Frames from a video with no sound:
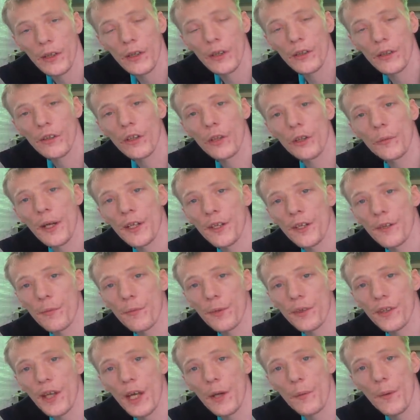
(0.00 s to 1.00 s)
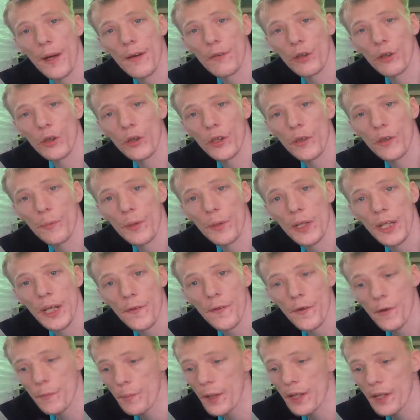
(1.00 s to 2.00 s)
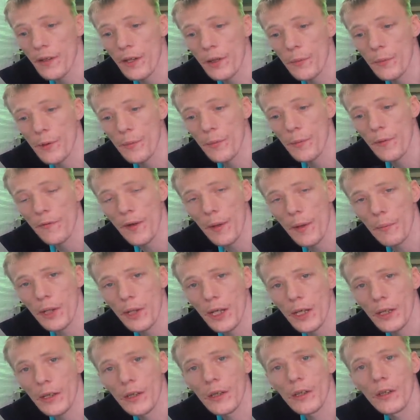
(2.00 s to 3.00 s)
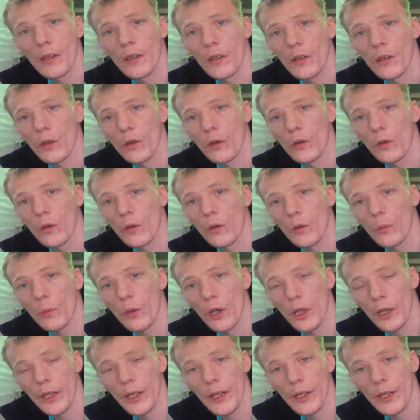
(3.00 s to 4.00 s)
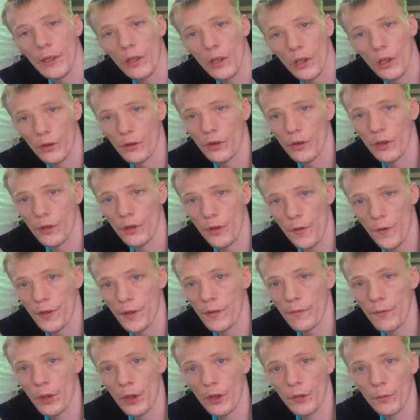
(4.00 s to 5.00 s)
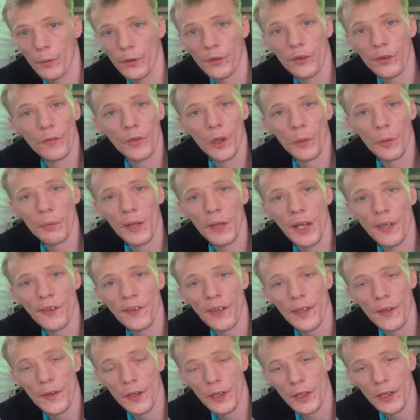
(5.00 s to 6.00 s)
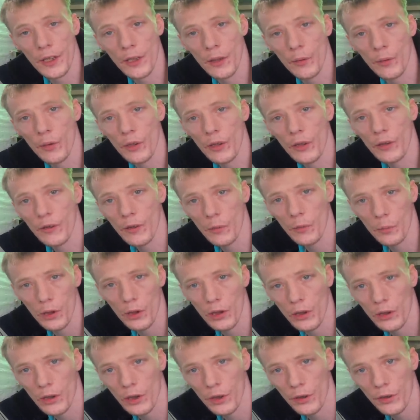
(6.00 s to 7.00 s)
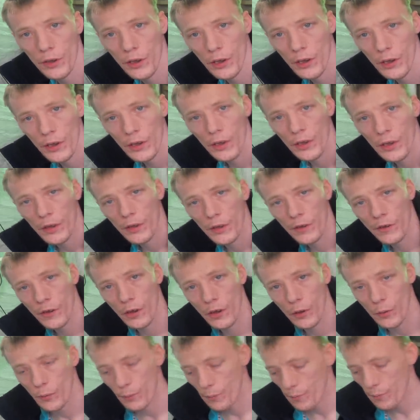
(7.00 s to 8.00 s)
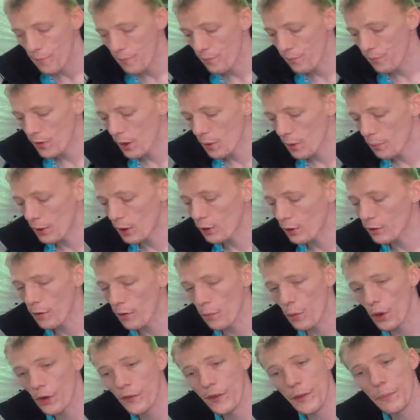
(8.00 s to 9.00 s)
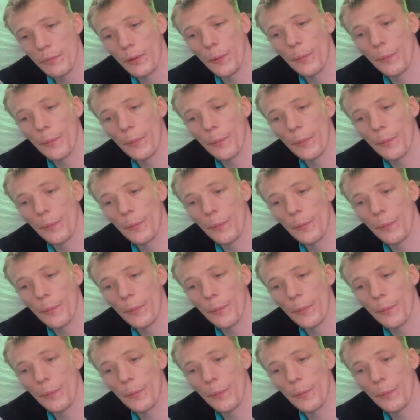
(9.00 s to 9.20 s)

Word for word: Time out of my day where I could have been either spending it with my family or working on another device, which I've got plenty in the queue to work on. So because of one simple